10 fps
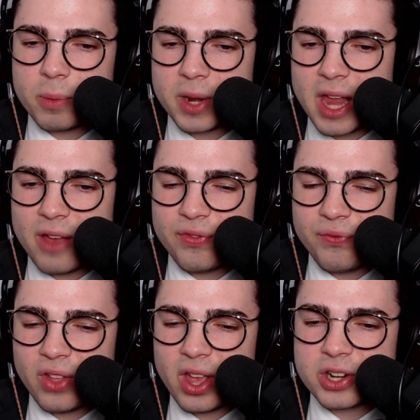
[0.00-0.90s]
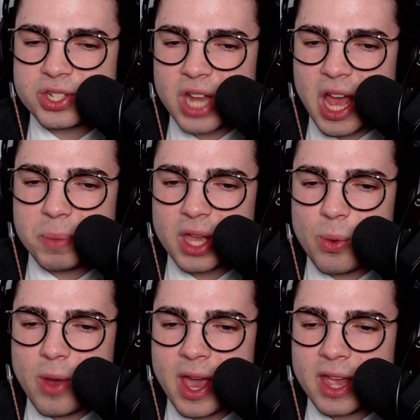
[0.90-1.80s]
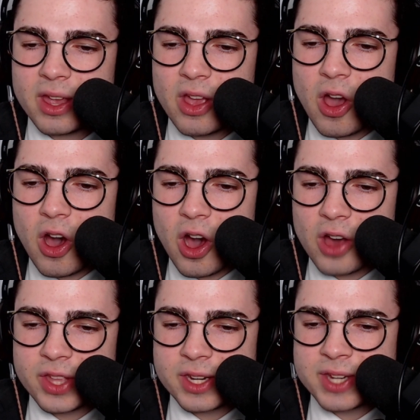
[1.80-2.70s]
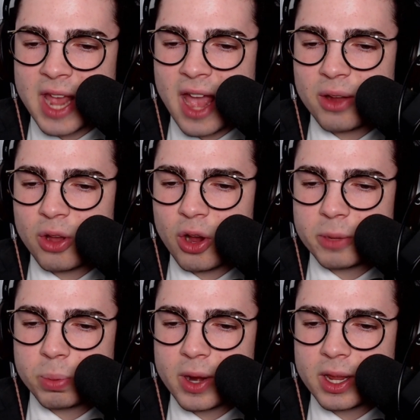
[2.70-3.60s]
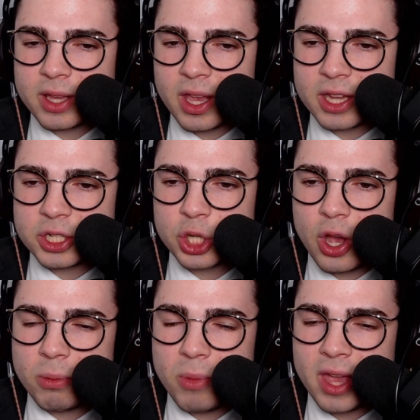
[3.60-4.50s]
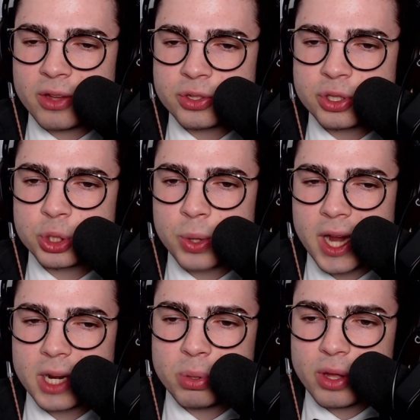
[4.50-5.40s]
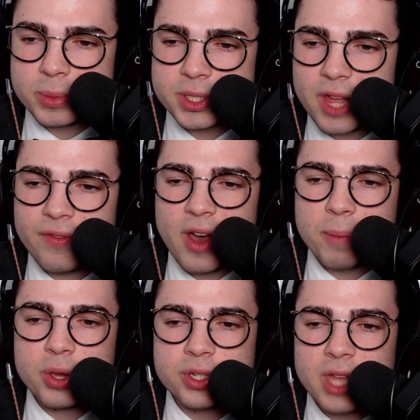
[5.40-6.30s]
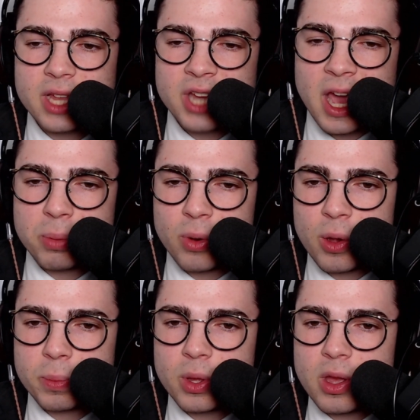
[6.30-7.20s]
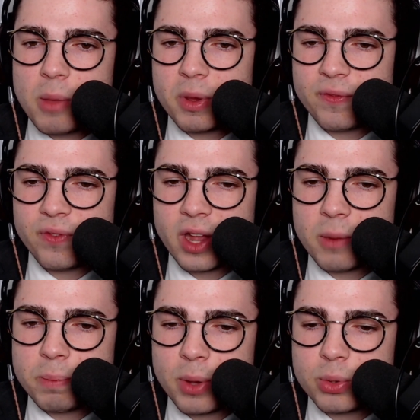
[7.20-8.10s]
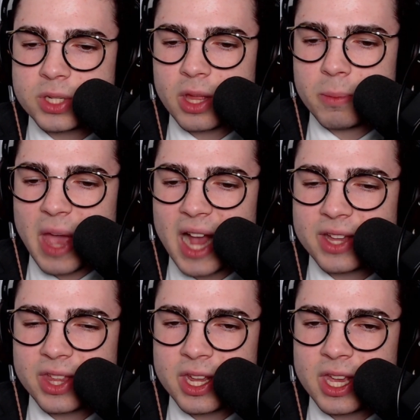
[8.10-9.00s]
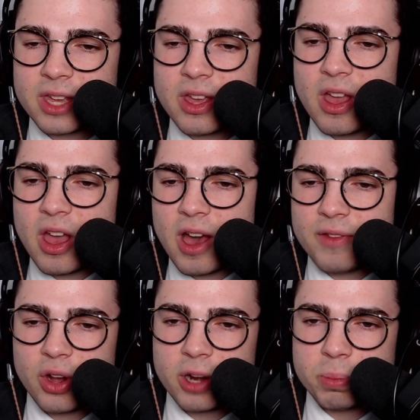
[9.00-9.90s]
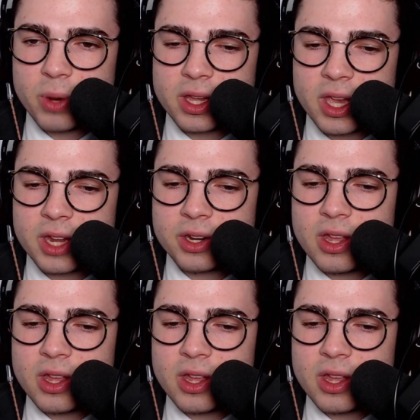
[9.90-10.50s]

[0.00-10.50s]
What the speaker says: But now Flair stomping away on the down Heartbreak Kid, Shawn Michaels, who's trying to pull himself up using that top rope. But Flair boot to the back of the knee of the Heartbreak Kid.